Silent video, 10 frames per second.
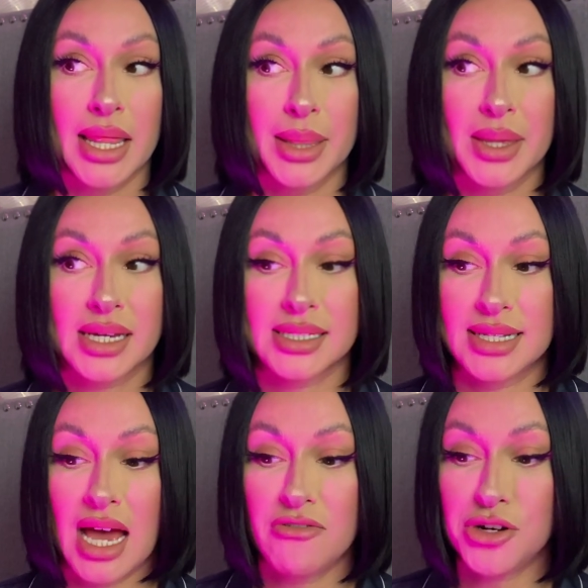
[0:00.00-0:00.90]
the
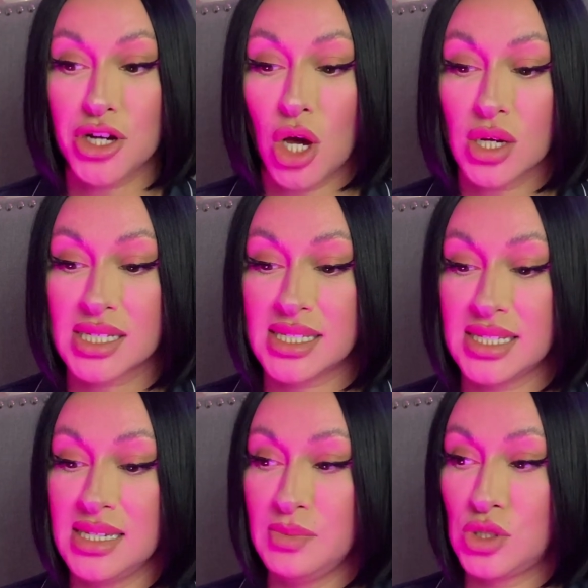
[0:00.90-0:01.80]
cadaver dogs
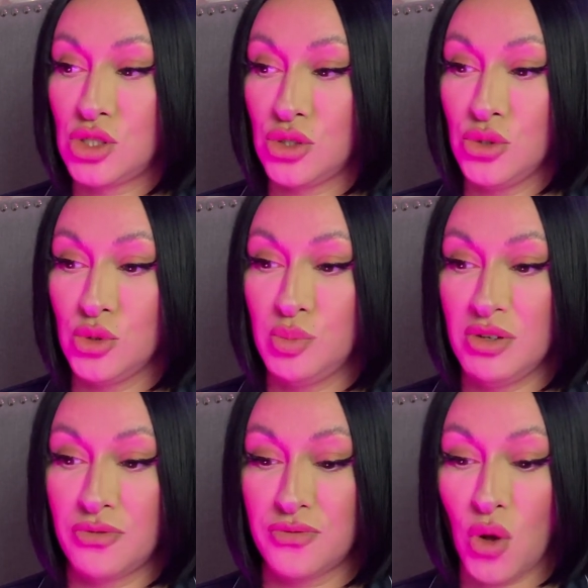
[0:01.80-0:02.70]
seemed to
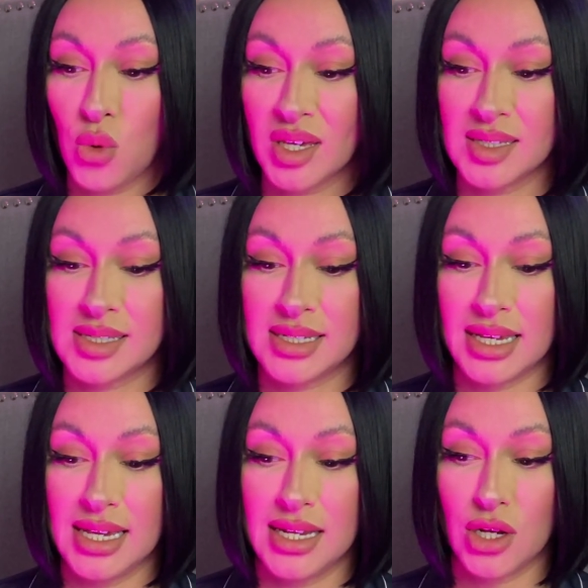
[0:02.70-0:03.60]
be focused
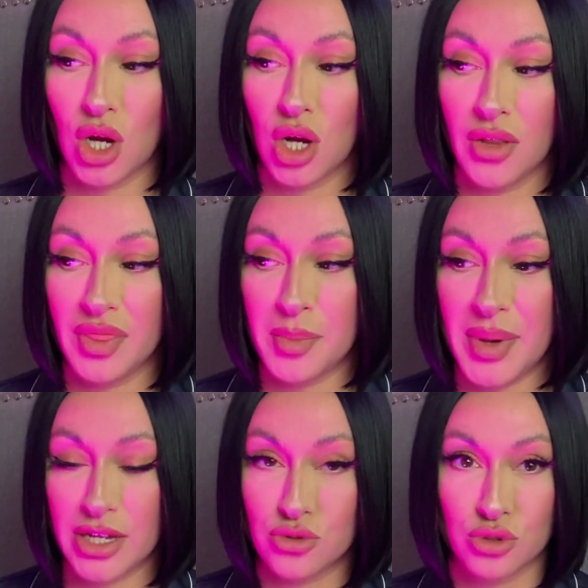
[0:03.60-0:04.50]
in on the
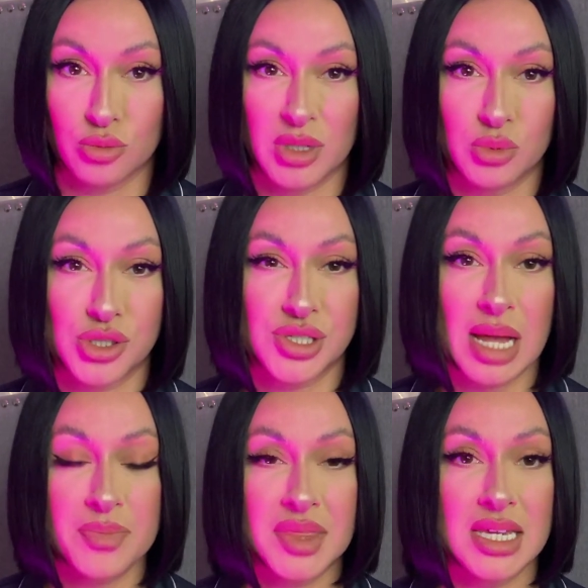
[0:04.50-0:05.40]
bedroom. It was
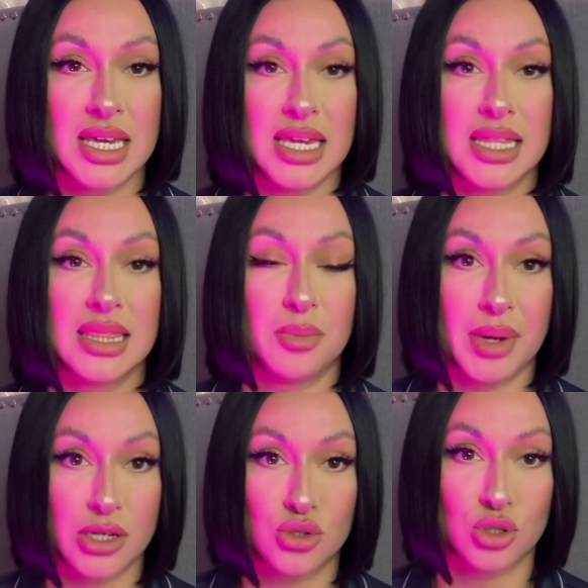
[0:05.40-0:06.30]
something in the
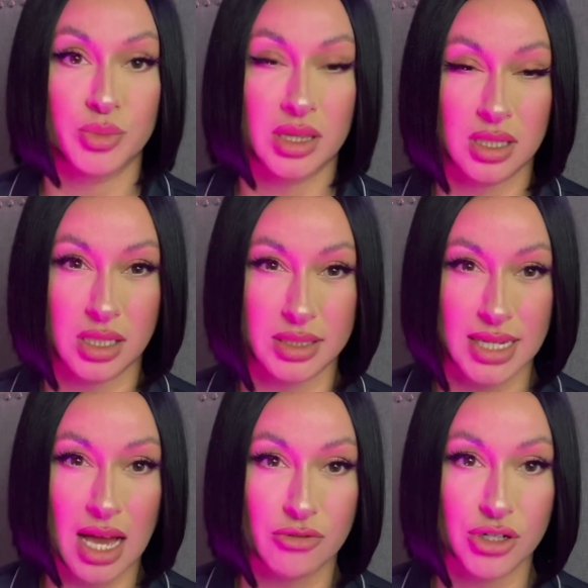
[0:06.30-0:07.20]
bedroom that the
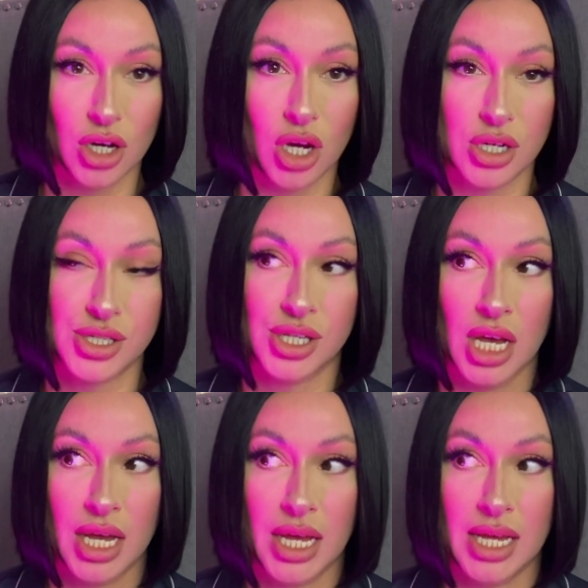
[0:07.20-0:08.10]
cadaver dogs
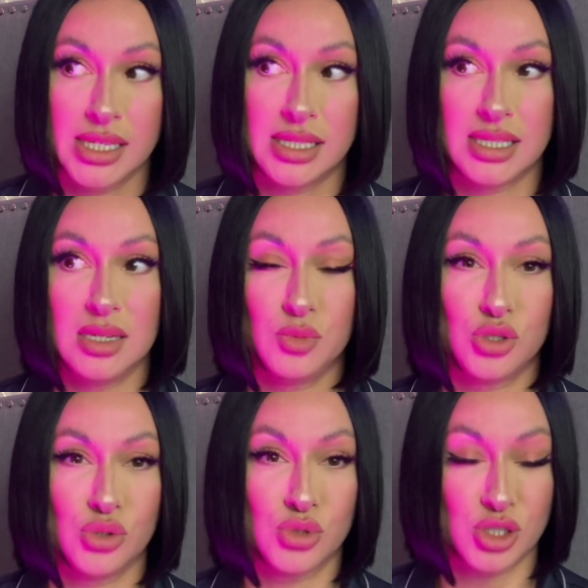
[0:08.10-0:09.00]
seemed
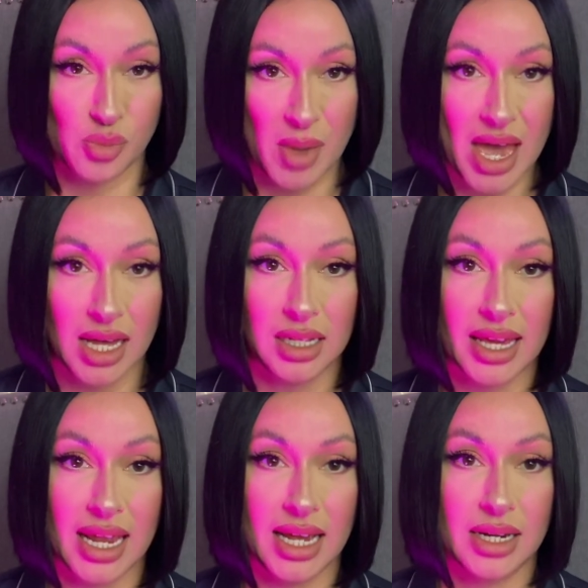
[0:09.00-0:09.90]
to smell
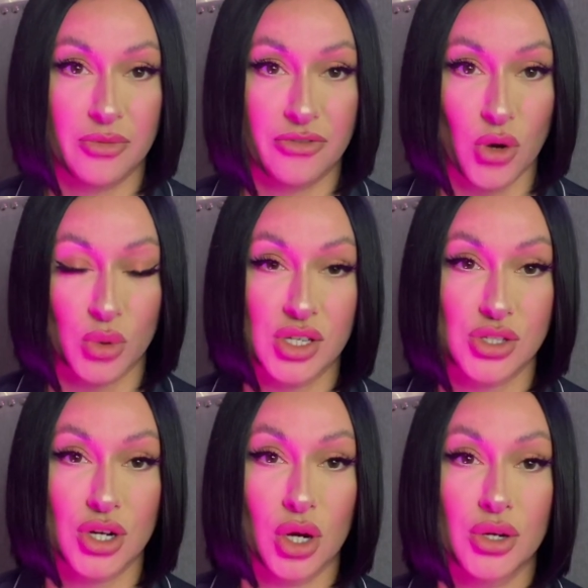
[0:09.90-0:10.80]
and
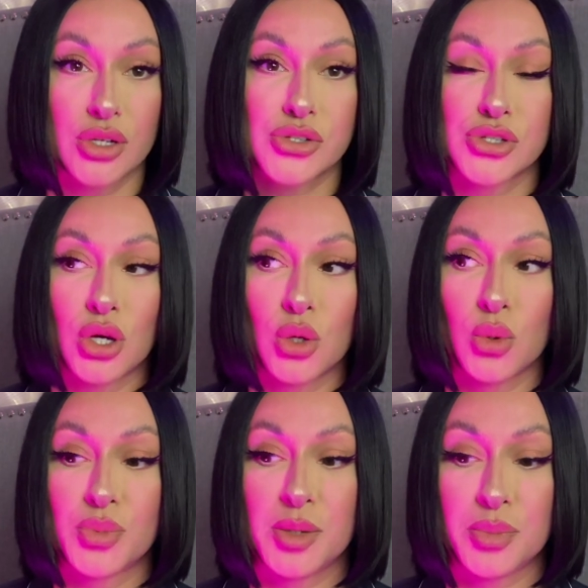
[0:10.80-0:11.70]
focused on.
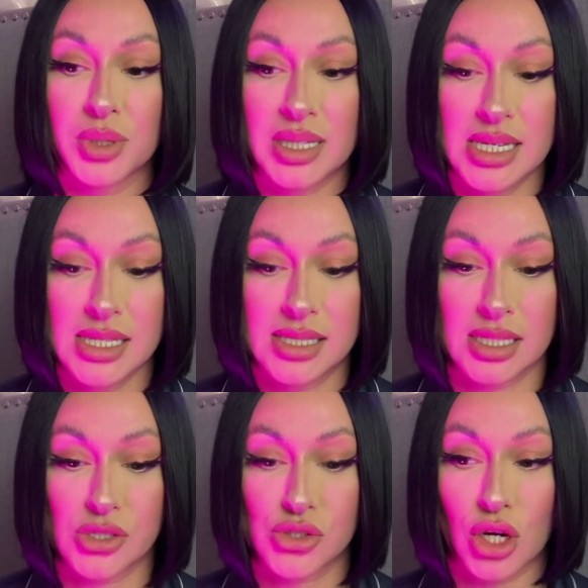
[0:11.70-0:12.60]
So the police
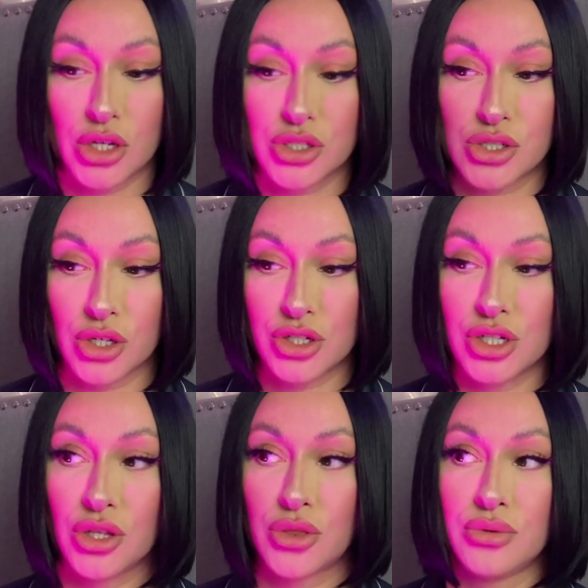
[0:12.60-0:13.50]
start
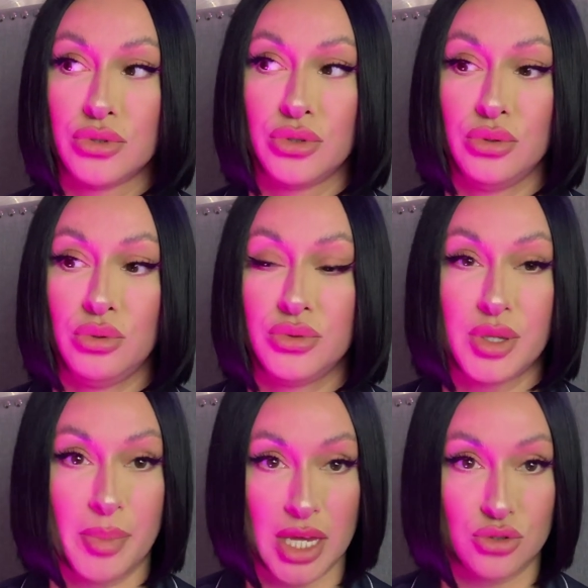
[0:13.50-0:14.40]
searching through
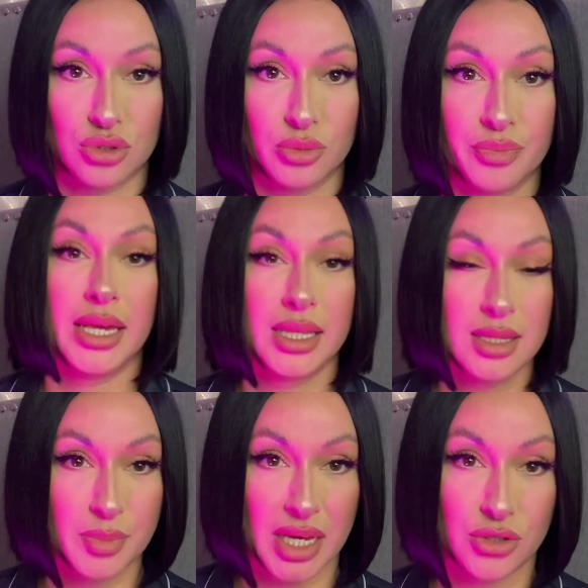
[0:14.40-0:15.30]
the bedroom. In
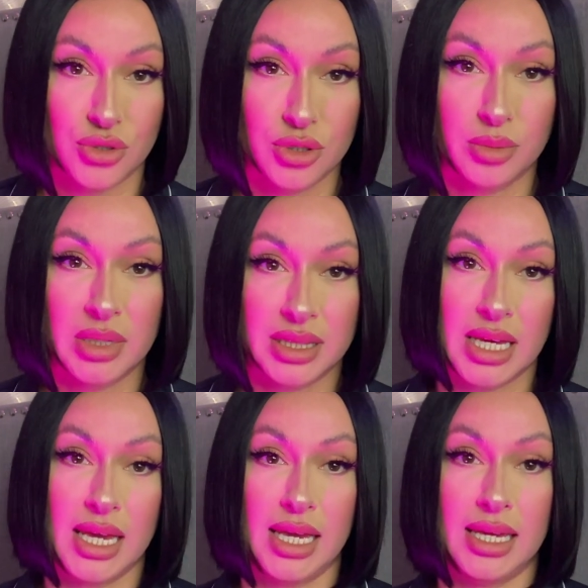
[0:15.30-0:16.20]
the bedroom,
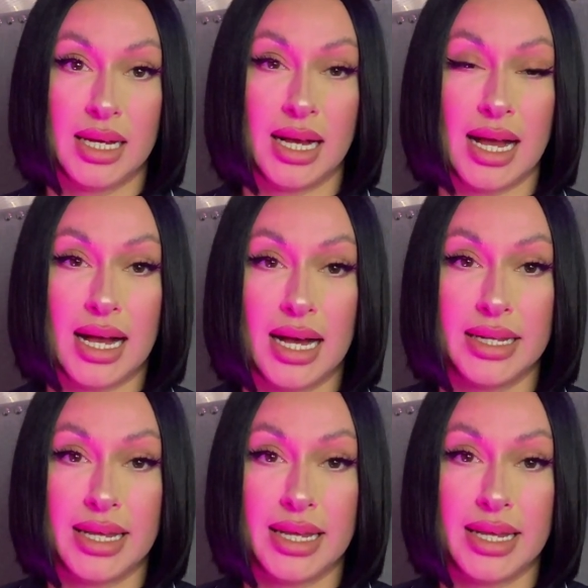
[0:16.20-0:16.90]
they had